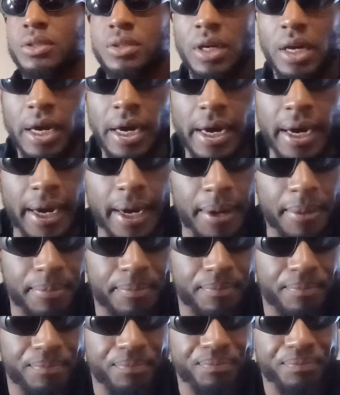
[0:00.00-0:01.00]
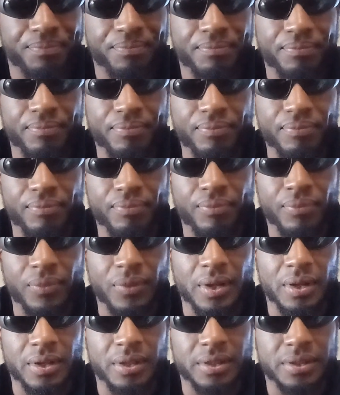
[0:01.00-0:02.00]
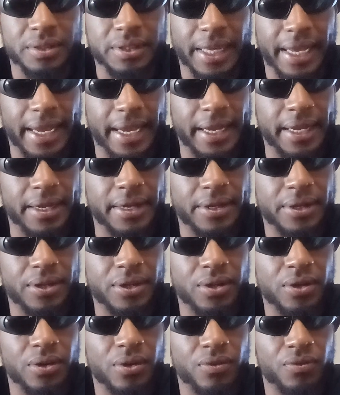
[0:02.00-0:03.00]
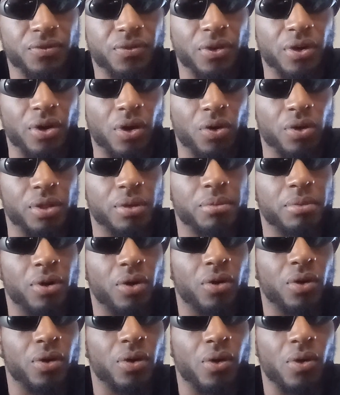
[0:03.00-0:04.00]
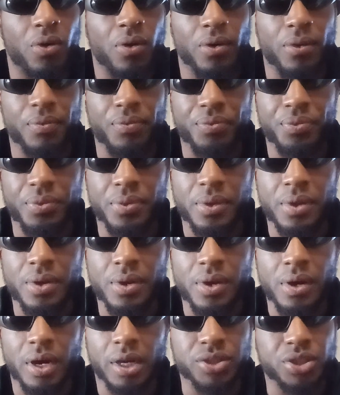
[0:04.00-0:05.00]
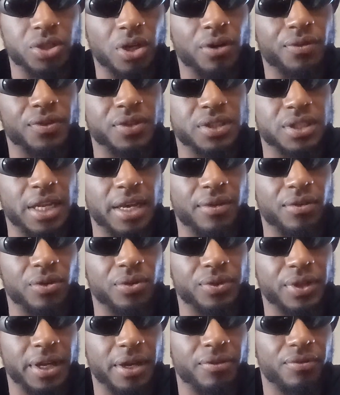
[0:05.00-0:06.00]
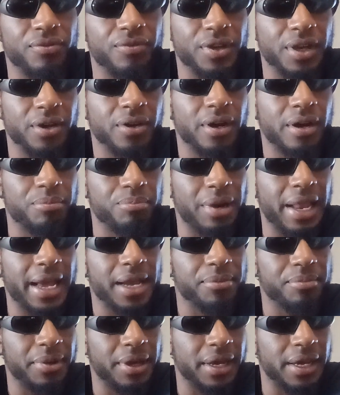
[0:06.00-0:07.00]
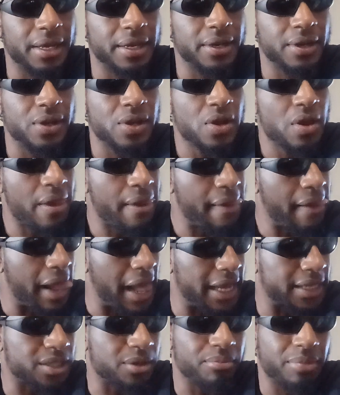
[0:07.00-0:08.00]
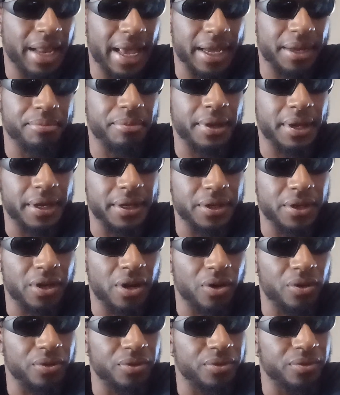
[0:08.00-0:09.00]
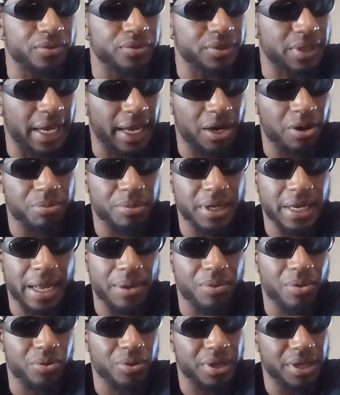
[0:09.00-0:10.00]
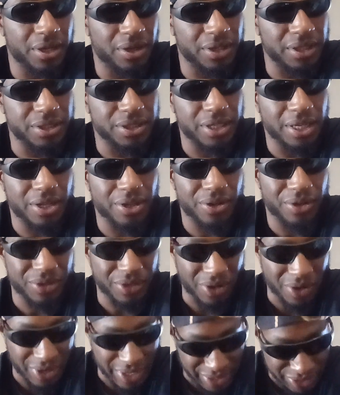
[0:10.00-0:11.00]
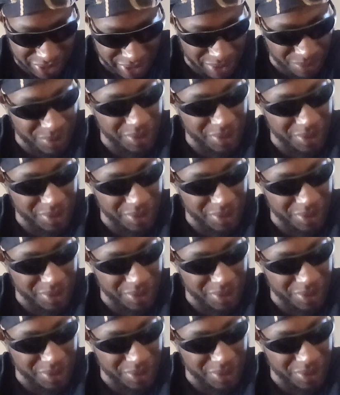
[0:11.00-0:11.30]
Uh, they, for on a surface level, they'll view a black man as a black man. That don't mean they won't kill each other and all that shit.